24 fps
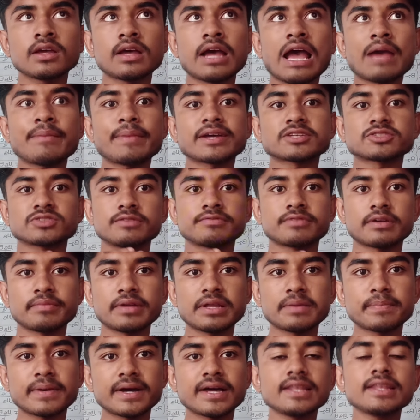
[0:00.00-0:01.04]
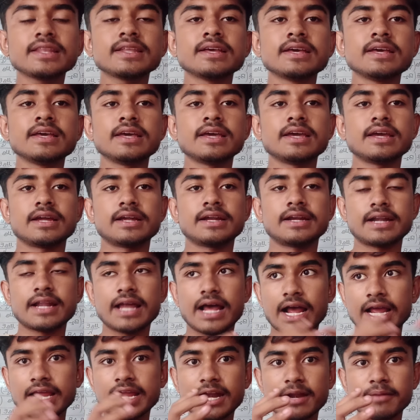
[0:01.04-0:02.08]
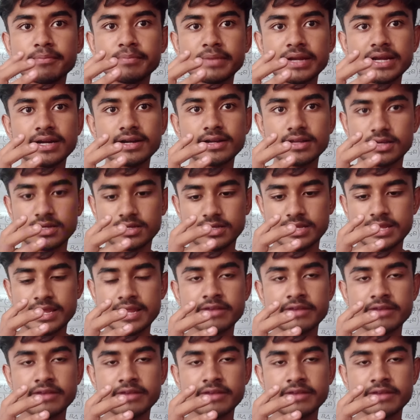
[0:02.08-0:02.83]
I'm actually from Nepal, and I had made